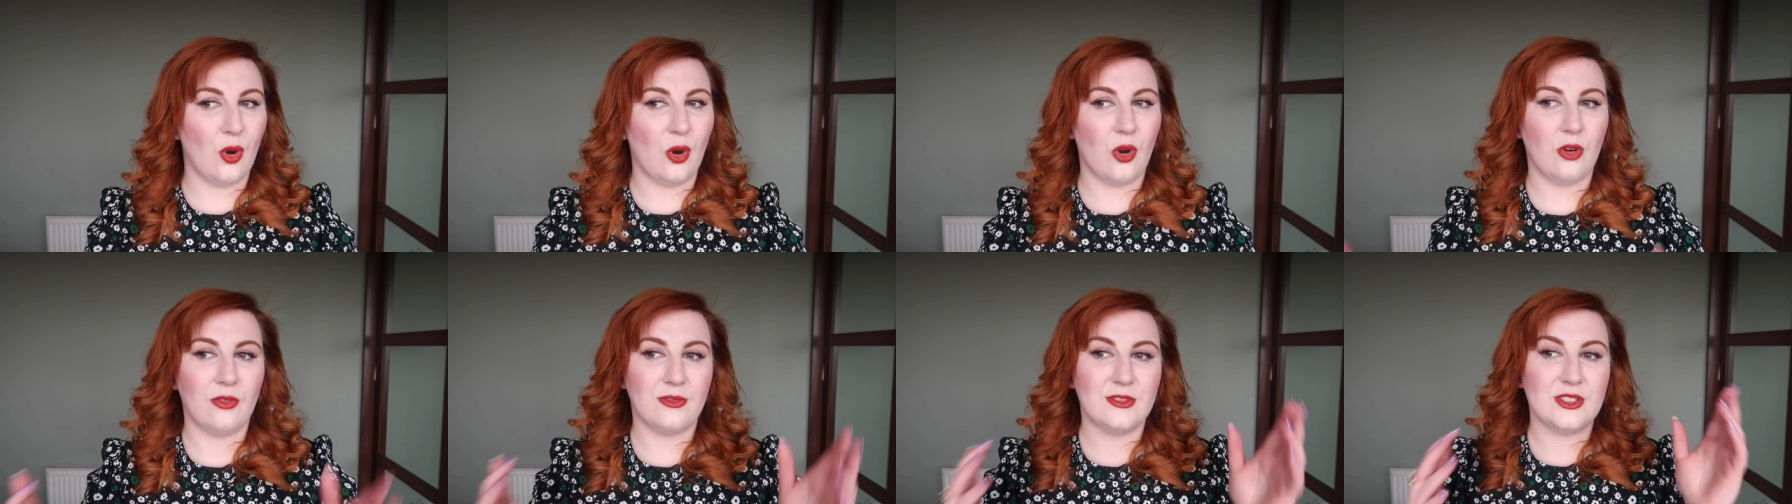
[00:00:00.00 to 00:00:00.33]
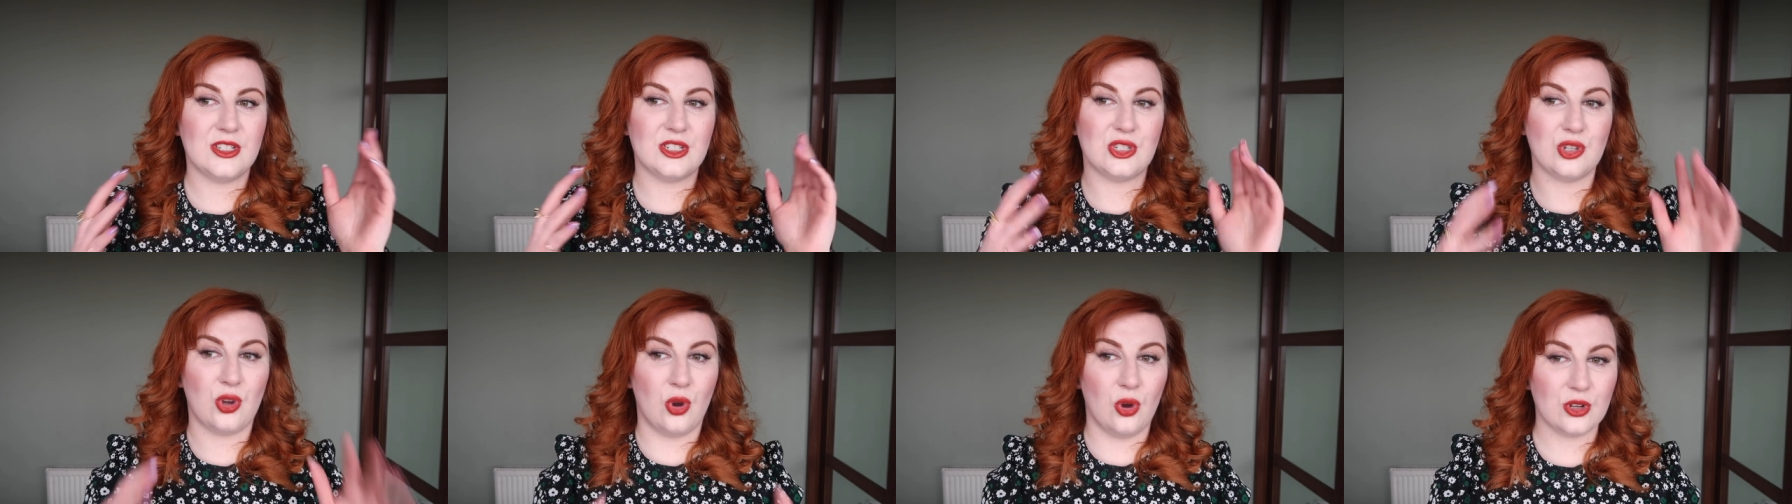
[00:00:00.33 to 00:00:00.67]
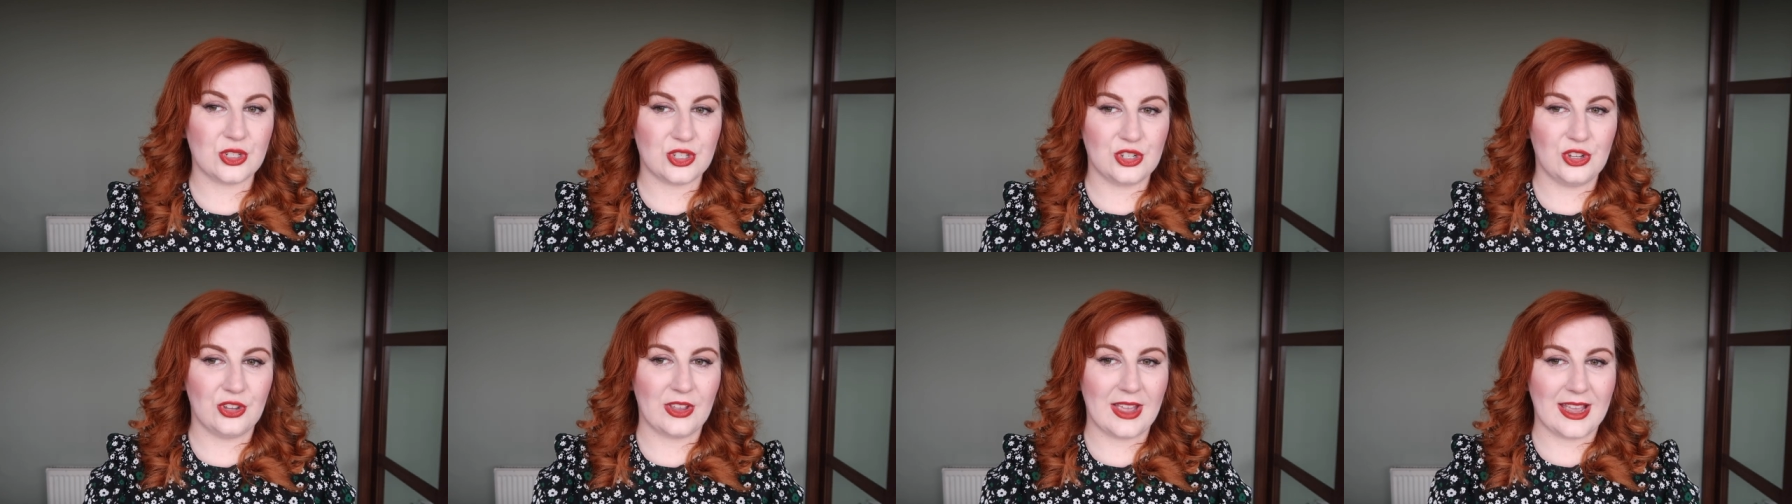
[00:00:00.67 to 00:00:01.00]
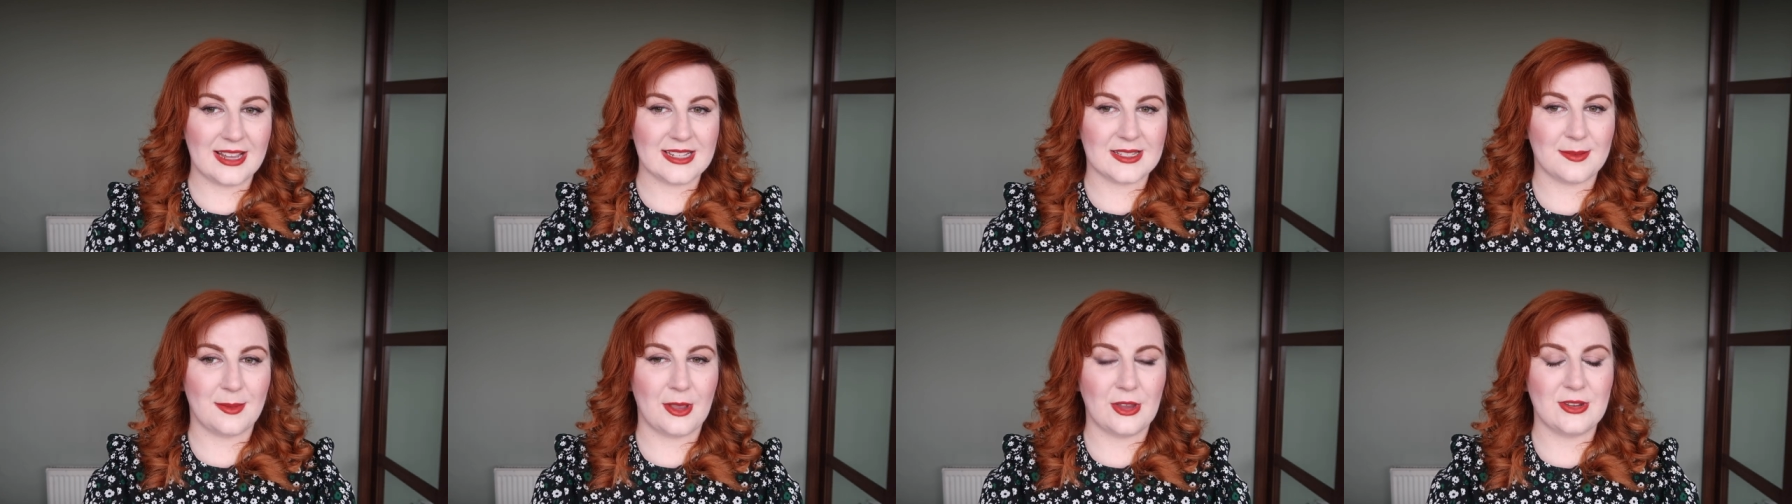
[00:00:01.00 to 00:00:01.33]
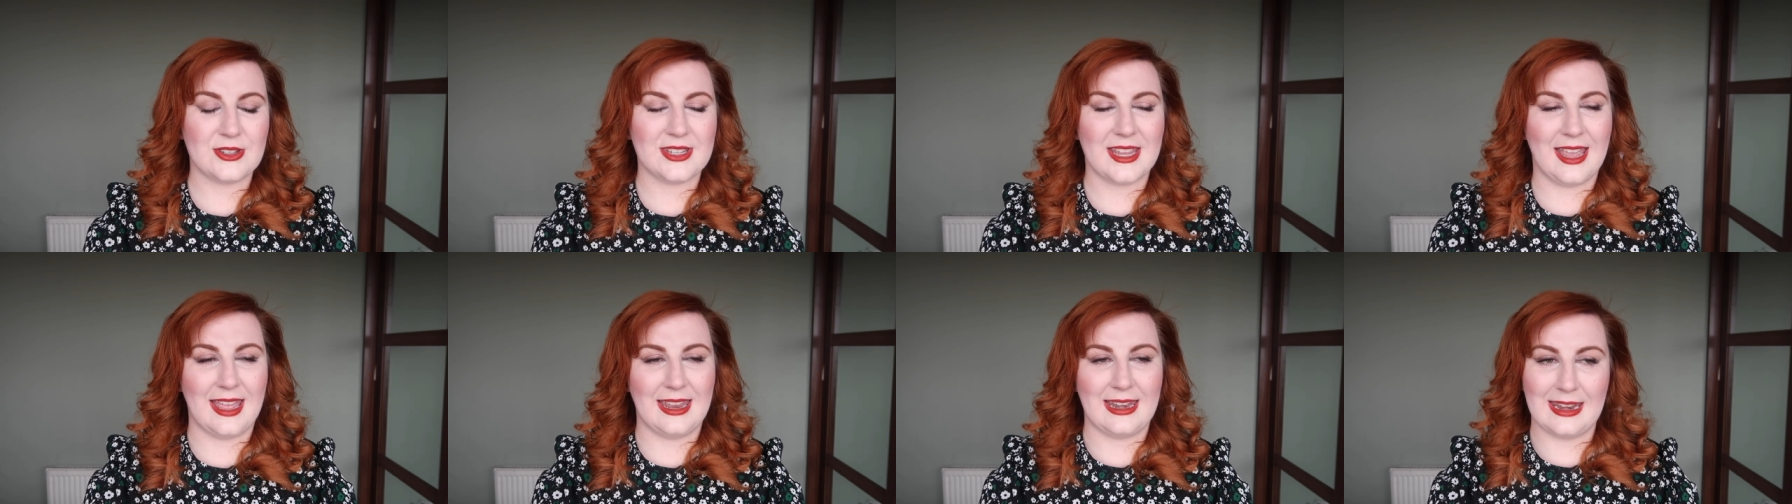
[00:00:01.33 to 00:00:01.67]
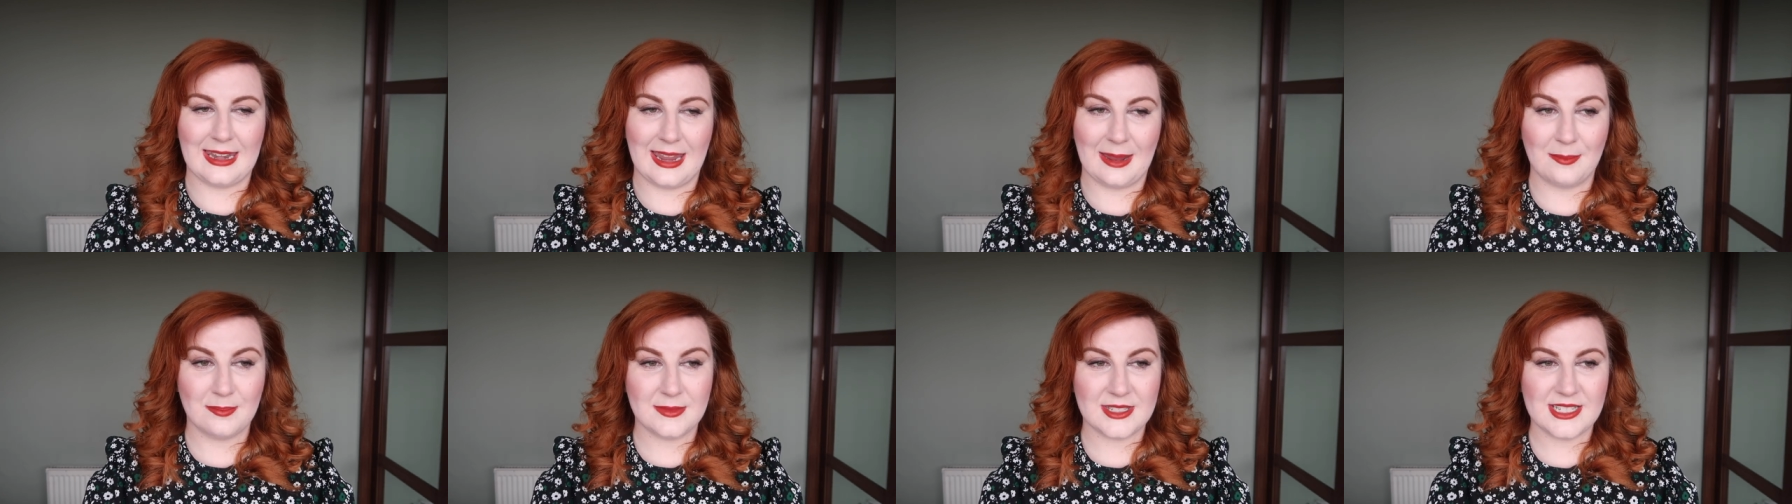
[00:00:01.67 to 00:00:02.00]
off to talk to you guys about it in
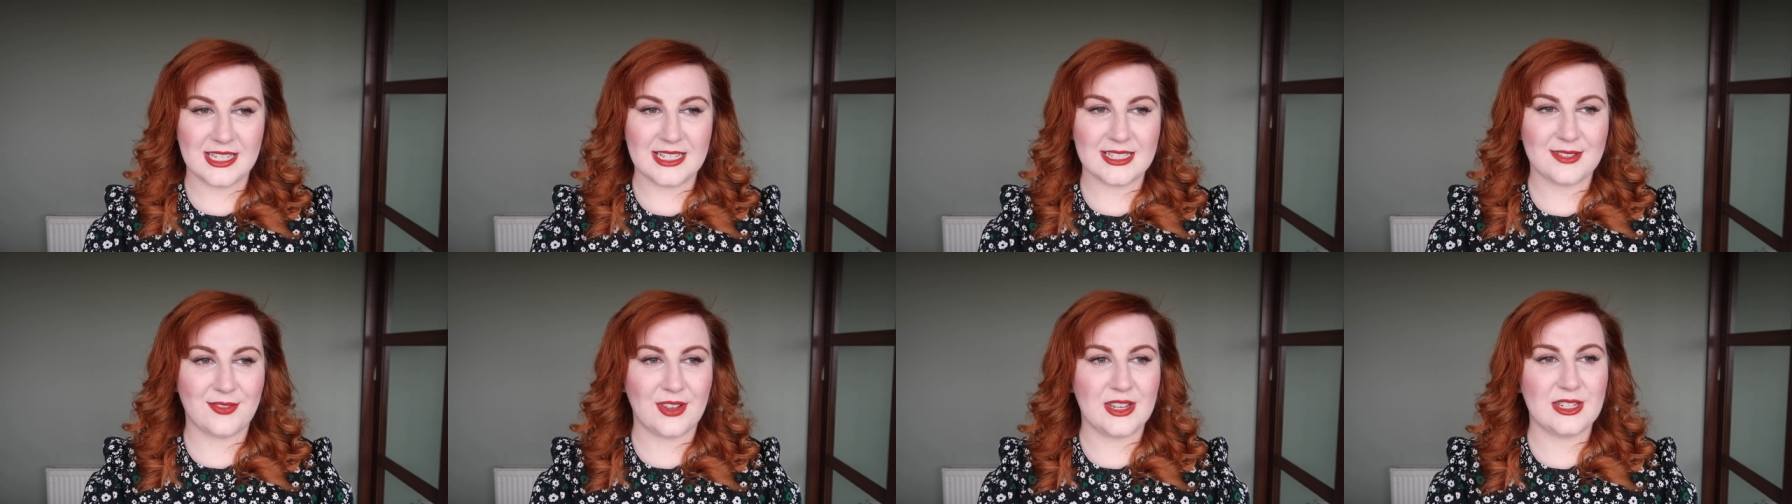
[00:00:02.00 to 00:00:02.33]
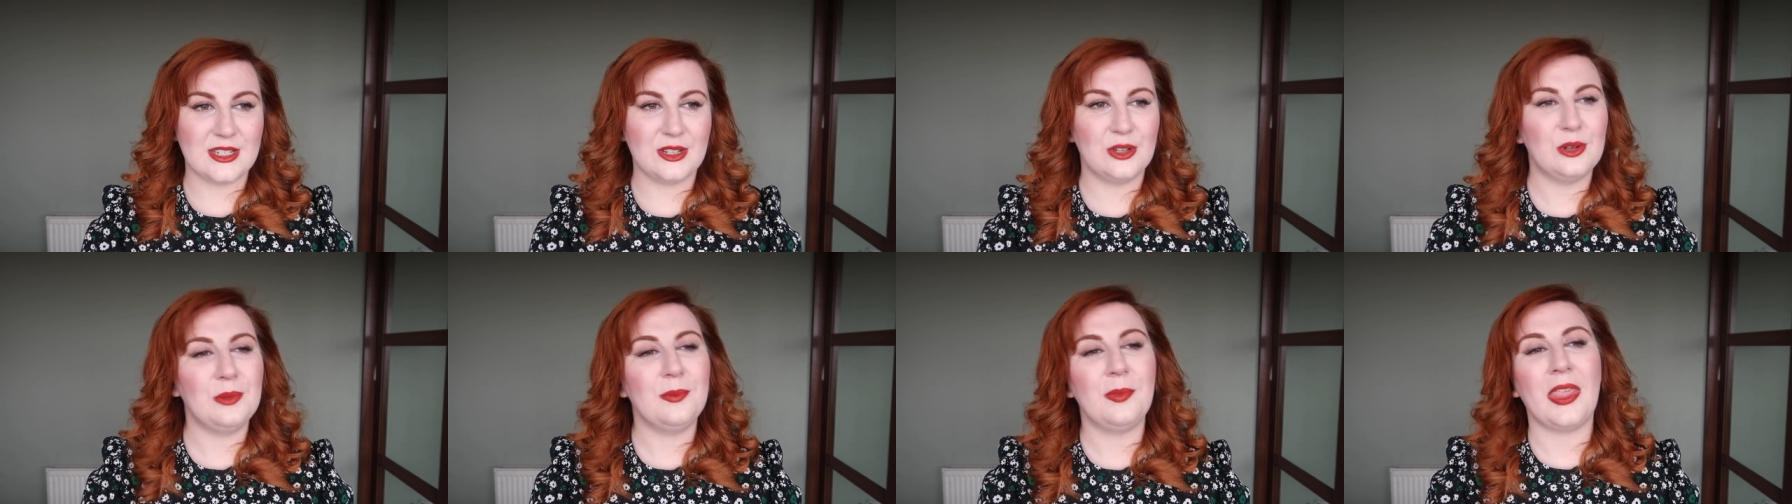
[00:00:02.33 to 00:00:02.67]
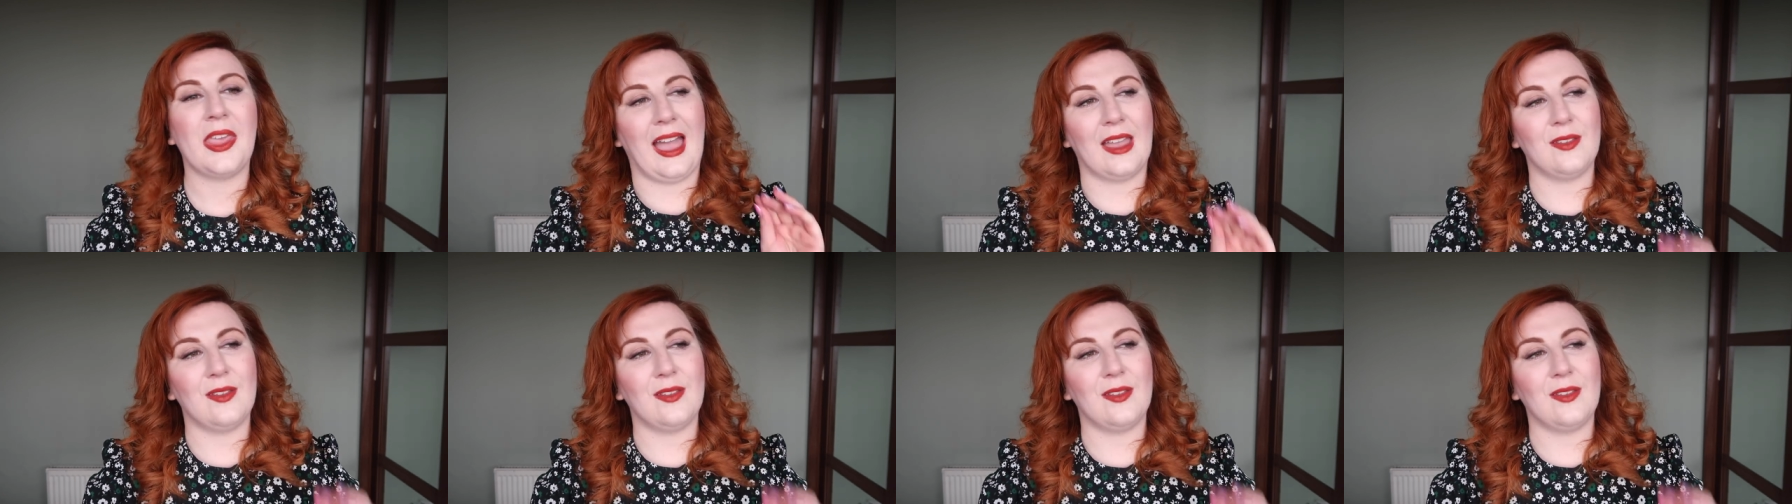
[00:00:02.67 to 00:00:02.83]
an empties video.